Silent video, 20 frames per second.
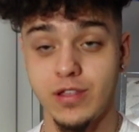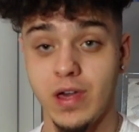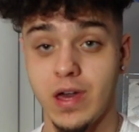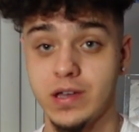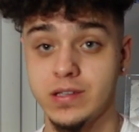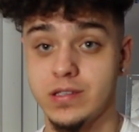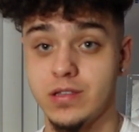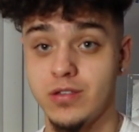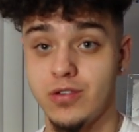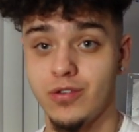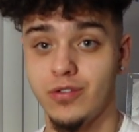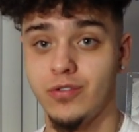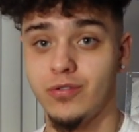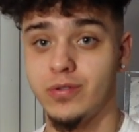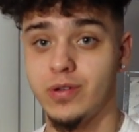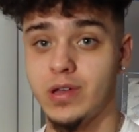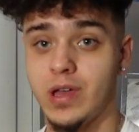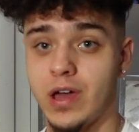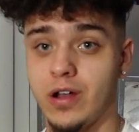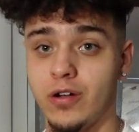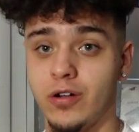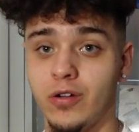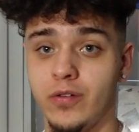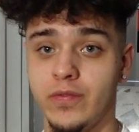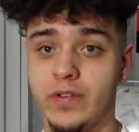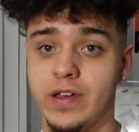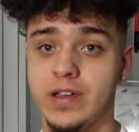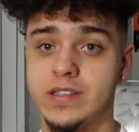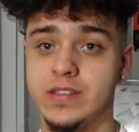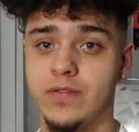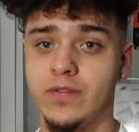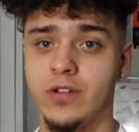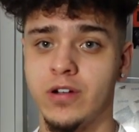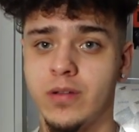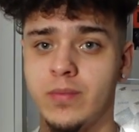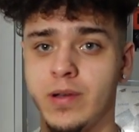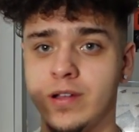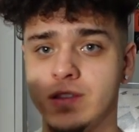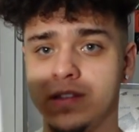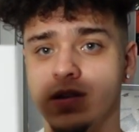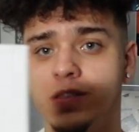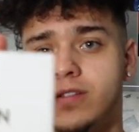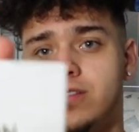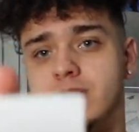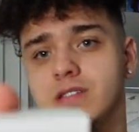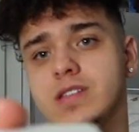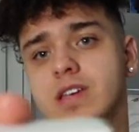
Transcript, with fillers: Jaxxon Jewelry. I don't know if you guys have heard about this on